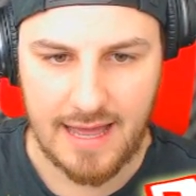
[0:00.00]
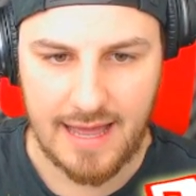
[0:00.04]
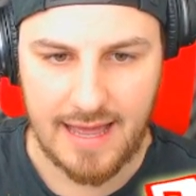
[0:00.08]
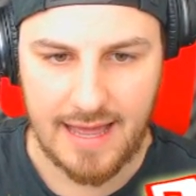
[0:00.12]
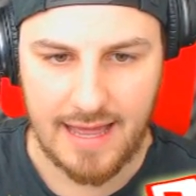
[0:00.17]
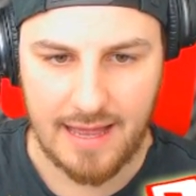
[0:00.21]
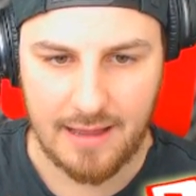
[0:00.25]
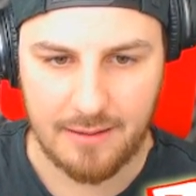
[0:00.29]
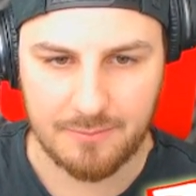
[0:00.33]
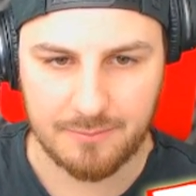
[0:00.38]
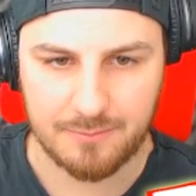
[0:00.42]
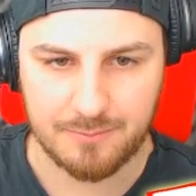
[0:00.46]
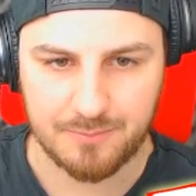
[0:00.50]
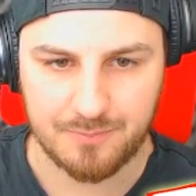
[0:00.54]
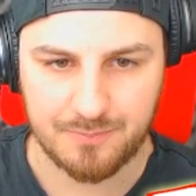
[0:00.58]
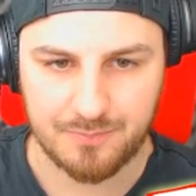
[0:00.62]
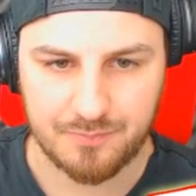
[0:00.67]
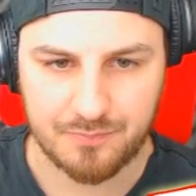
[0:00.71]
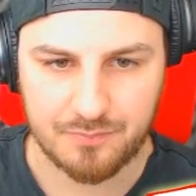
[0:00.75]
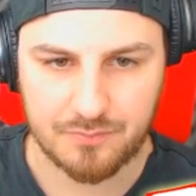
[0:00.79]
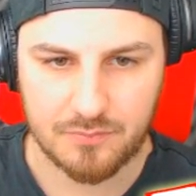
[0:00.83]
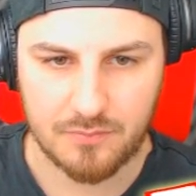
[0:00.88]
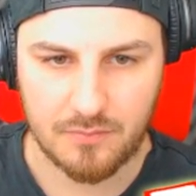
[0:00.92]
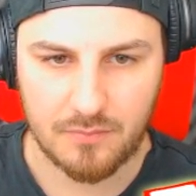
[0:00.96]
um...
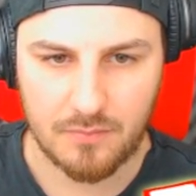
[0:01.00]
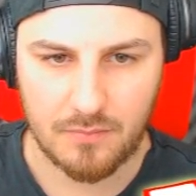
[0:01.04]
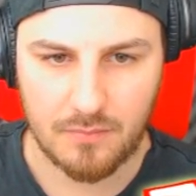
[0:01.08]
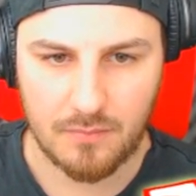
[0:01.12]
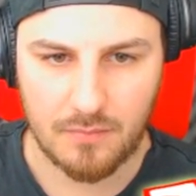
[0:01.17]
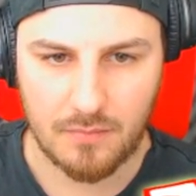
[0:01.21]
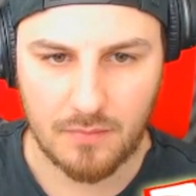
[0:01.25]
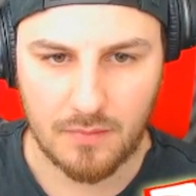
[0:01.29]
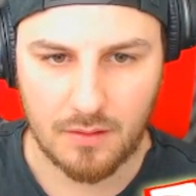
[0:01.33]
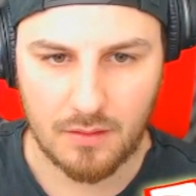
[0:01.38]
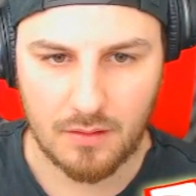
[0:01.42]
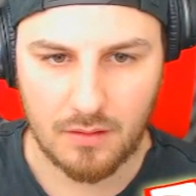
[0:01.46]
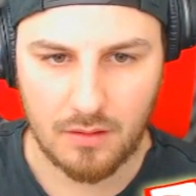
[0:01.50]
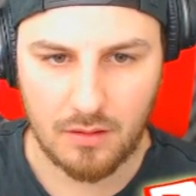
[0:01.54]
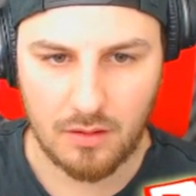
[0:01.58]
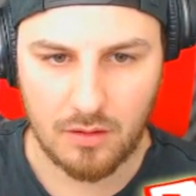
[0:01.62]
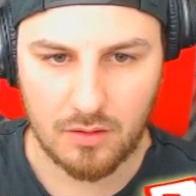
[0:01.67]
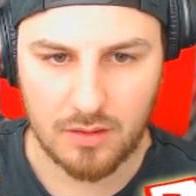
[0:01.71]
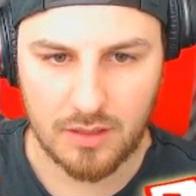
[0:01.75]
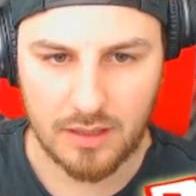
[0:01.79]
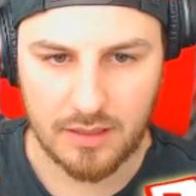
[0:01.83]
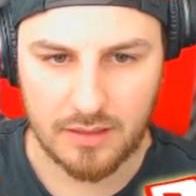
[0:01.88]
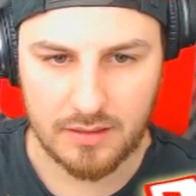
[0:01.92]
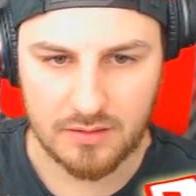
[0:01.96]

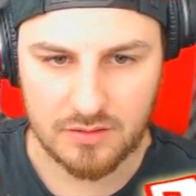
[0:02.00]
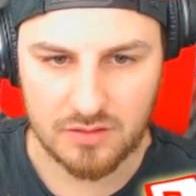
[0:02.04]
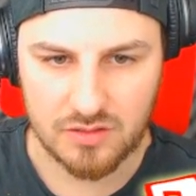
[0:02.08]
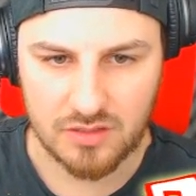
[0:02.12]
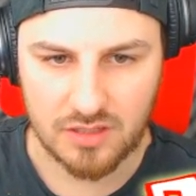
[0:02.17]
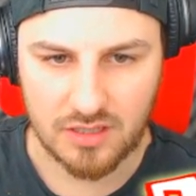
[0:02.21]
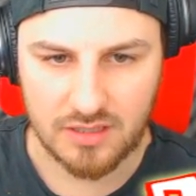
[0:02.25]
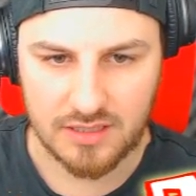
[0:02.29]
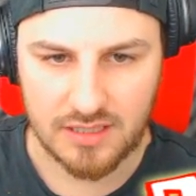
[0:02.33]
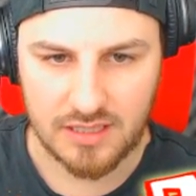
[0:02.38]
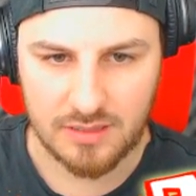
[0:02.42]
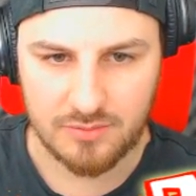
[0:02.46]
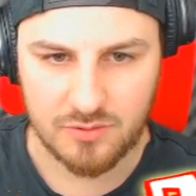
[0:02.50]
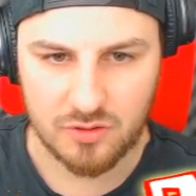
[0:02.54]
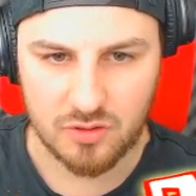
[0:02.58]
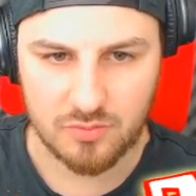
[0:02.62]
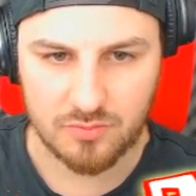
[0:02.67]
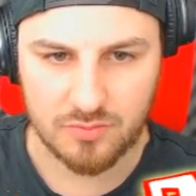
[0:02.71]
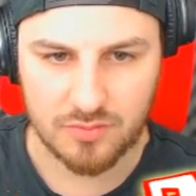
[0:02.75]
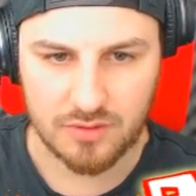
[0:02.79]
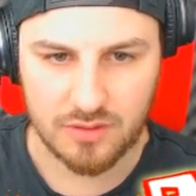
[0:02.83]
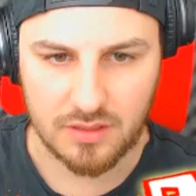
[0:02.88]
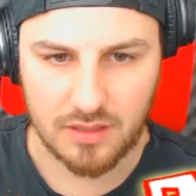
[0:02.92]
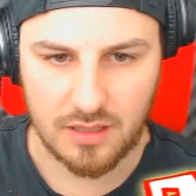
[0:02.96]
Okay, you just gotta keep
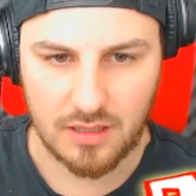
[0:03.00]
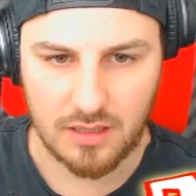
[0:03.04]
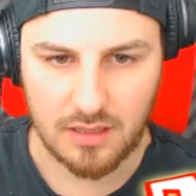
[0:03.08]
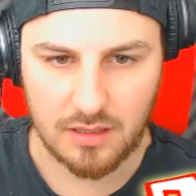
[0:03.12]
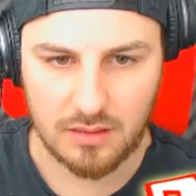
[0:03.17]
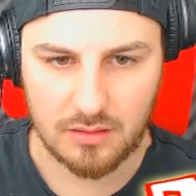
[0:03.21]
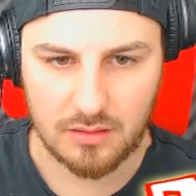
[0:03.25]
jumping.